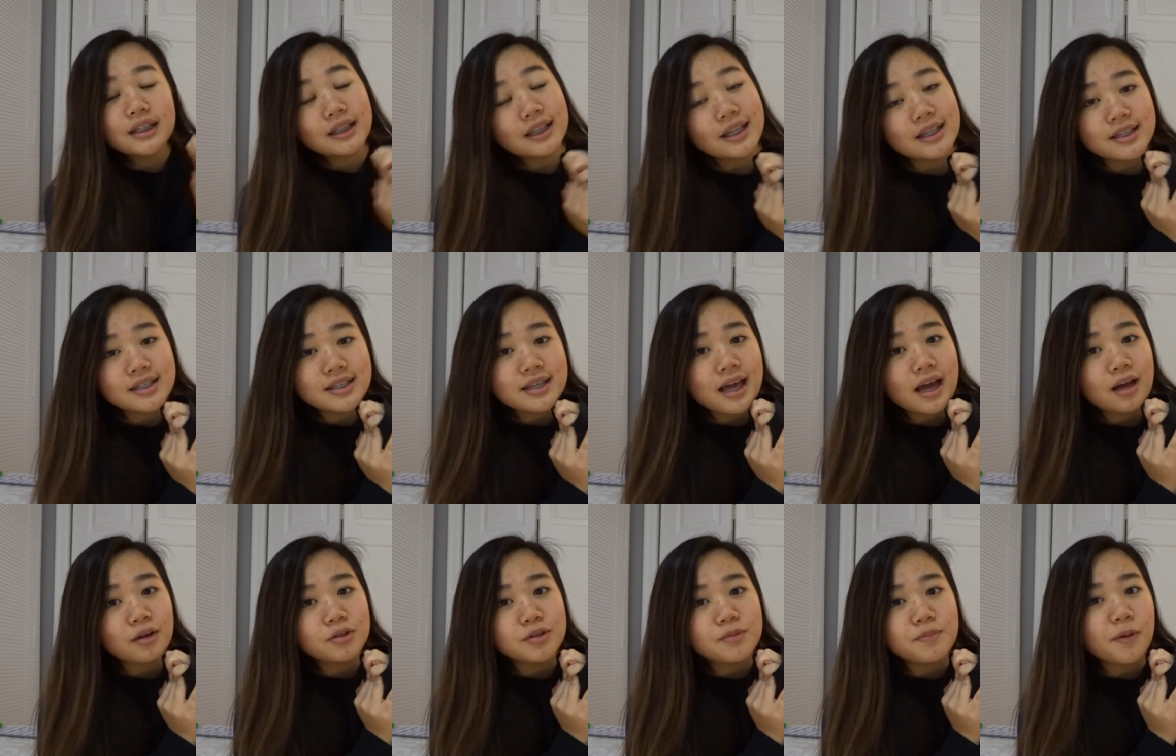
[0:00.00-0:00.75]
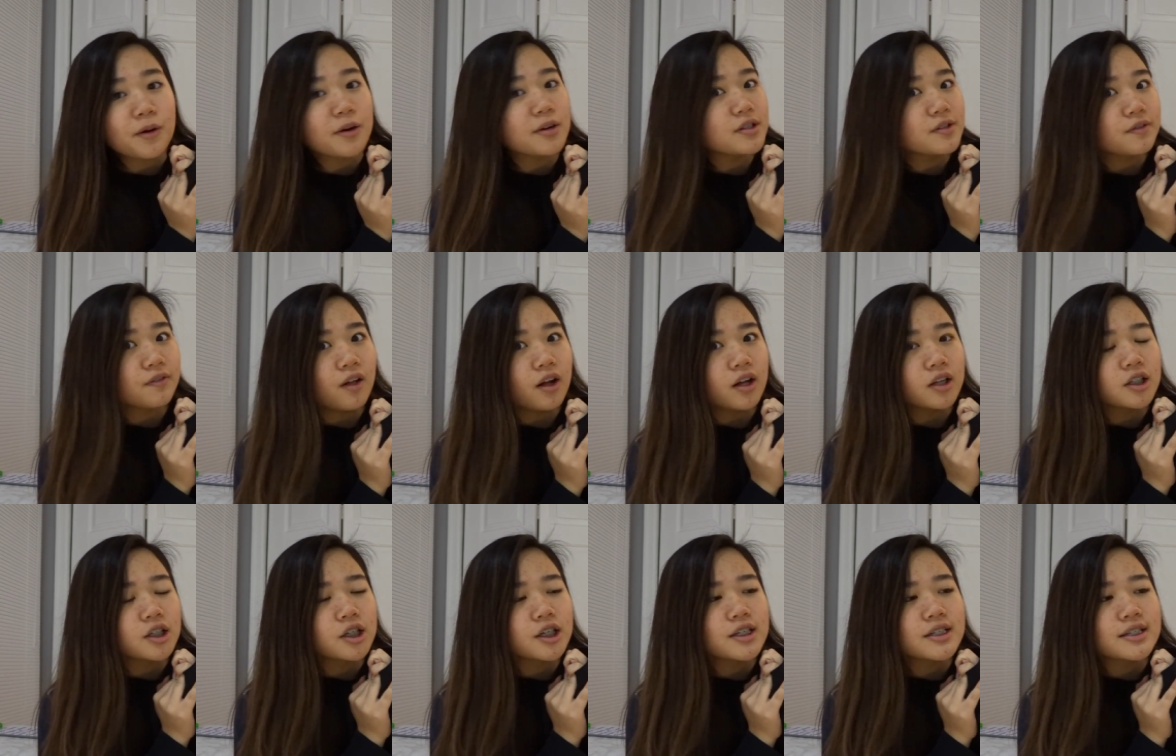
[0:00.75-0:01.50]
let's see how tomorrow's
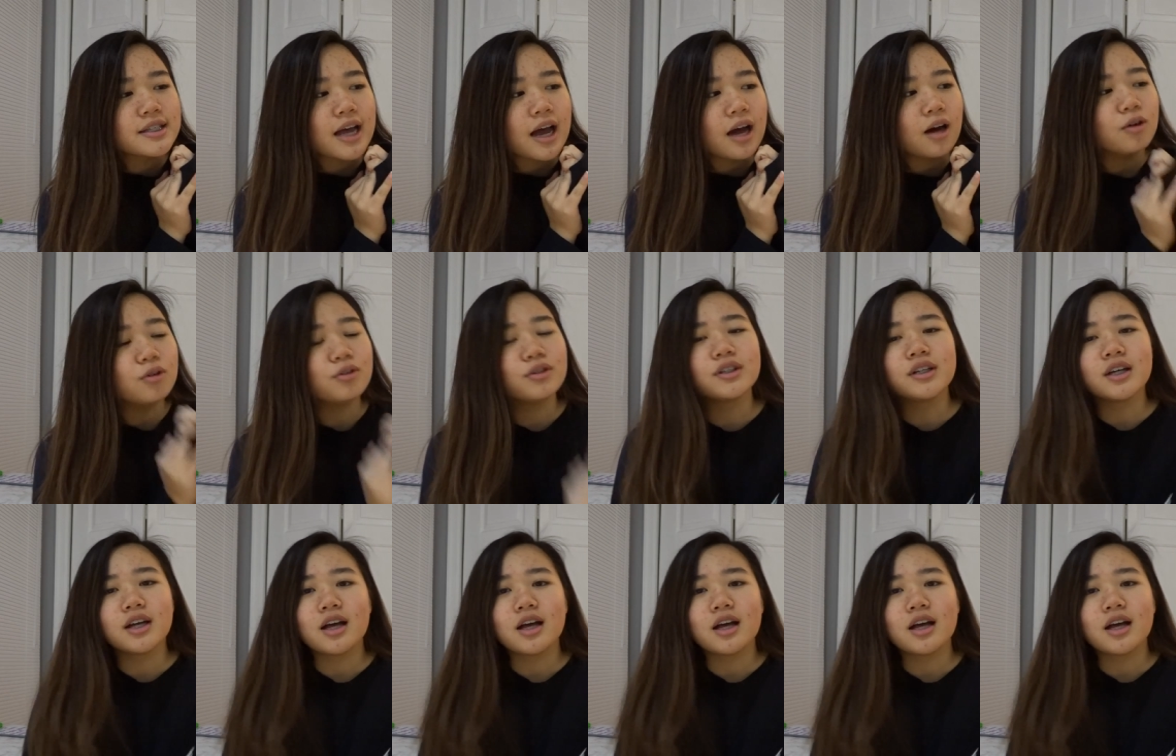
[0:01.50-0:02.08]
vlog turns out.